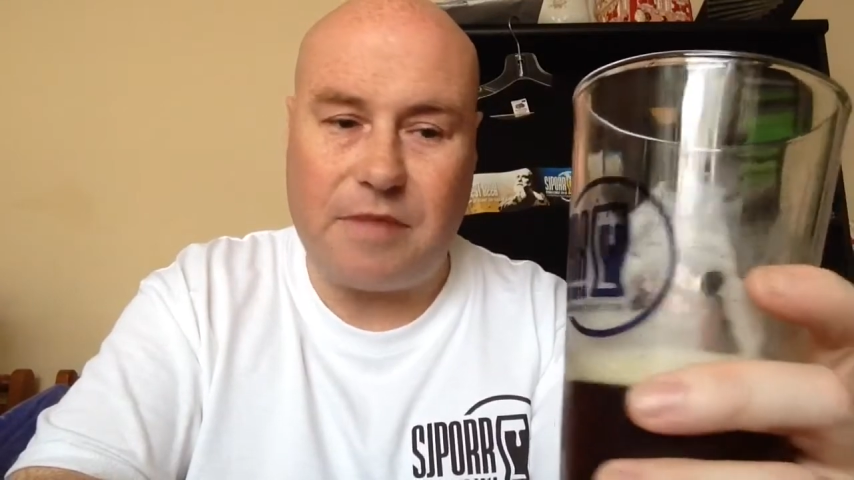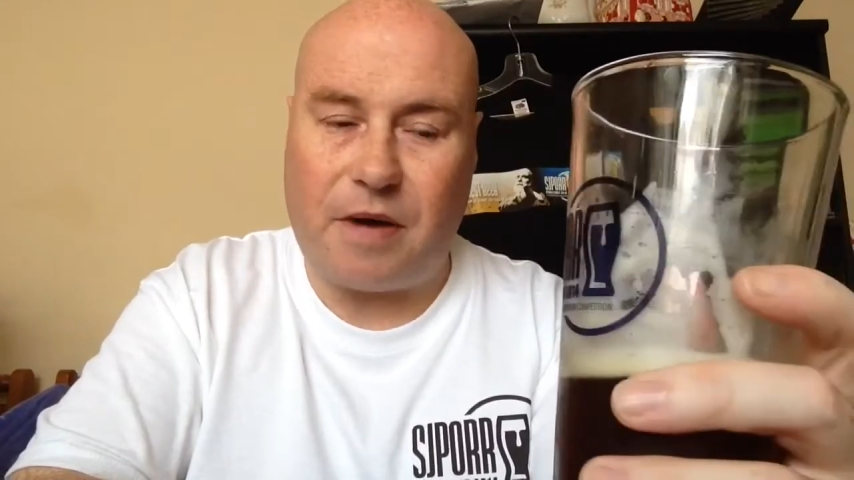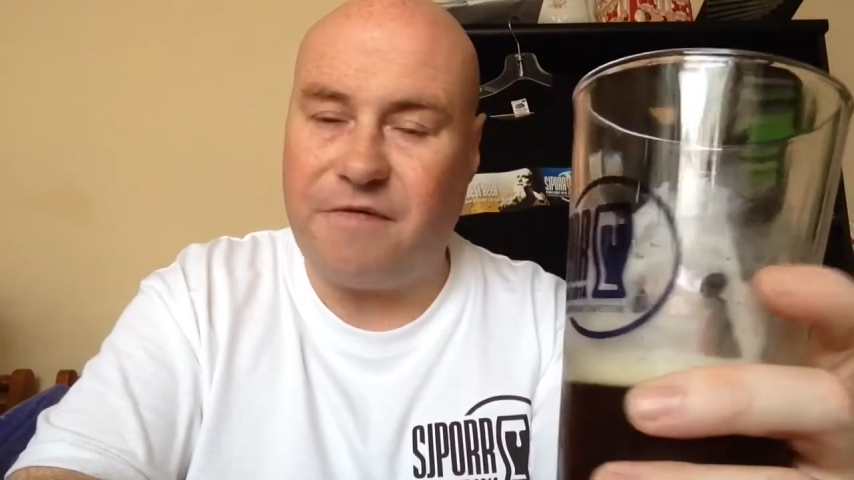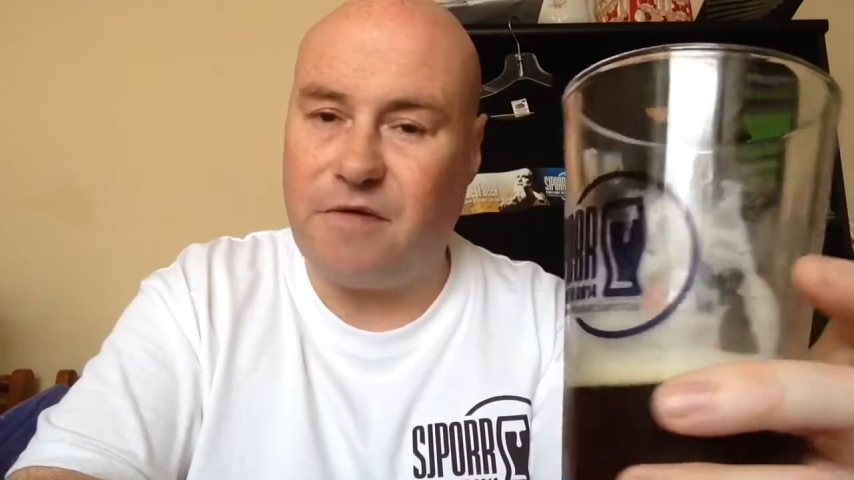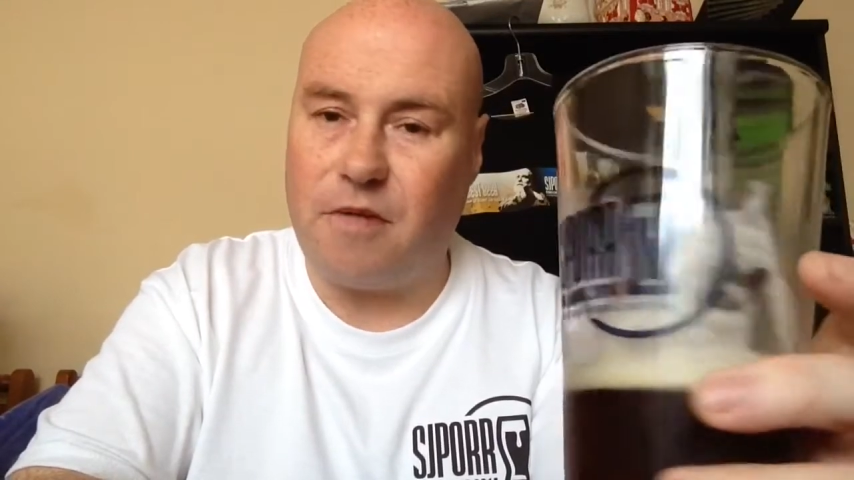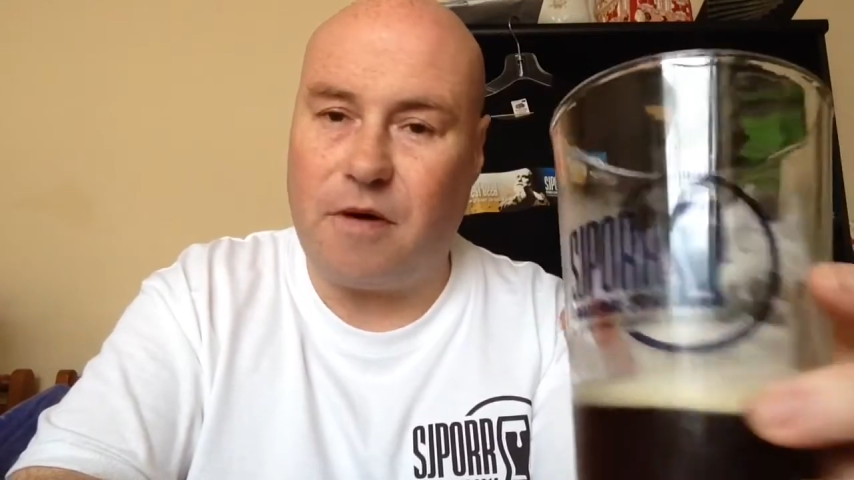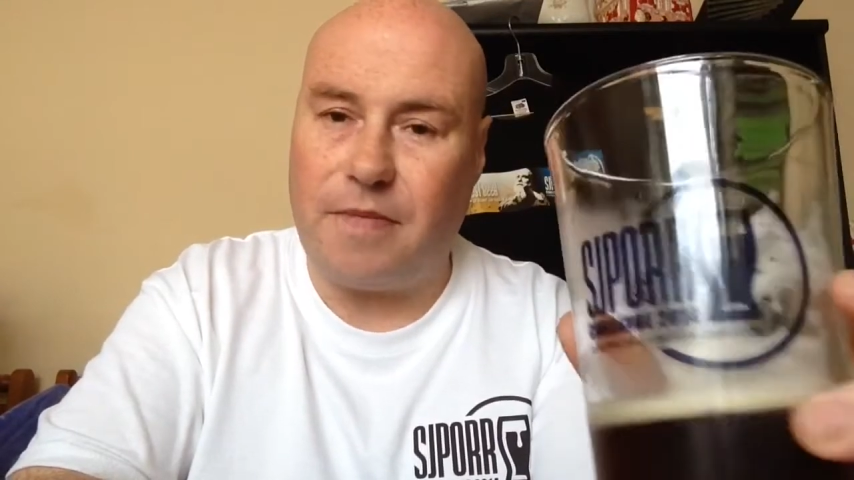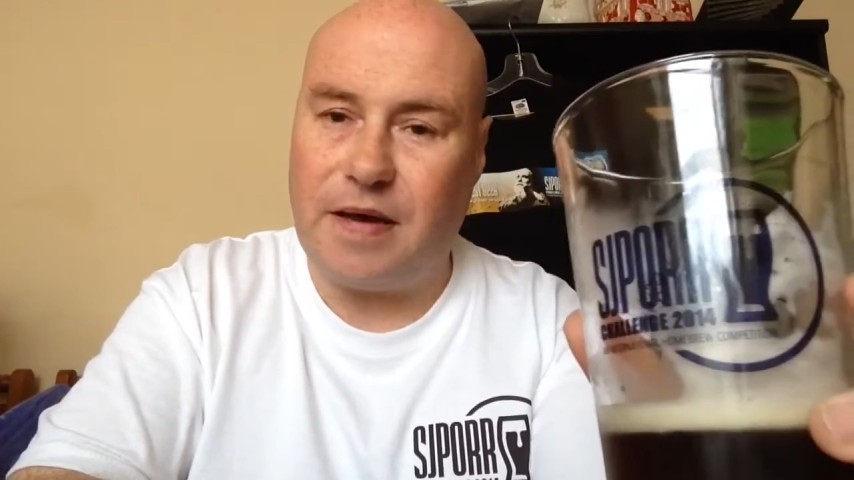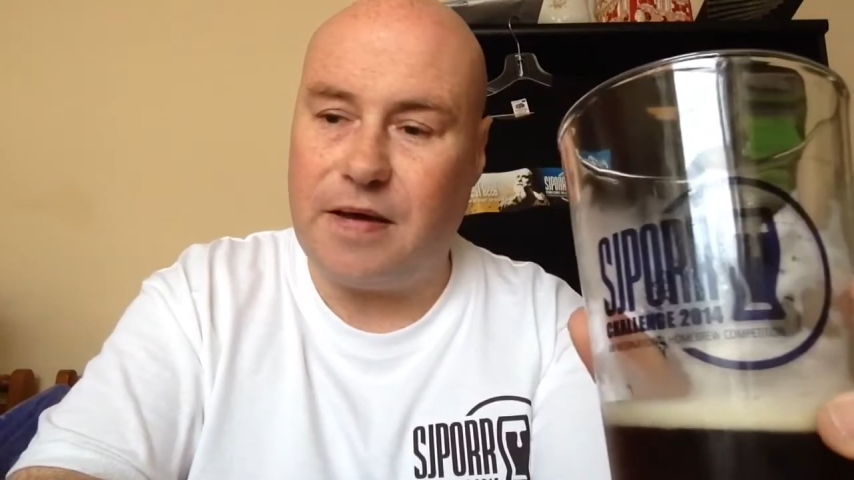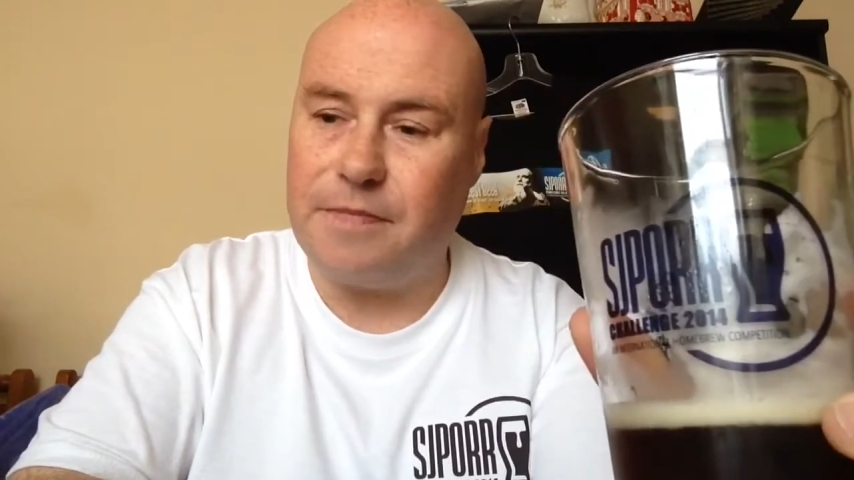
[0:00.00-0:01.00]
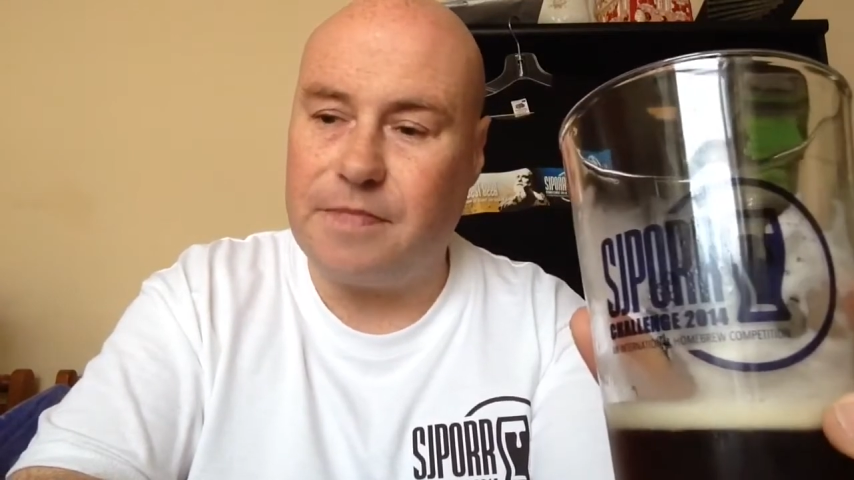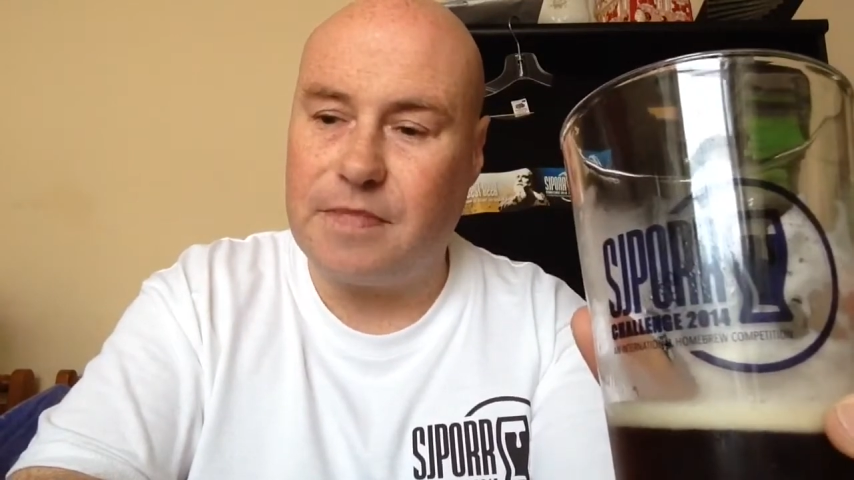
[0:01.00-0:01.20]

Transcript: both like my beer.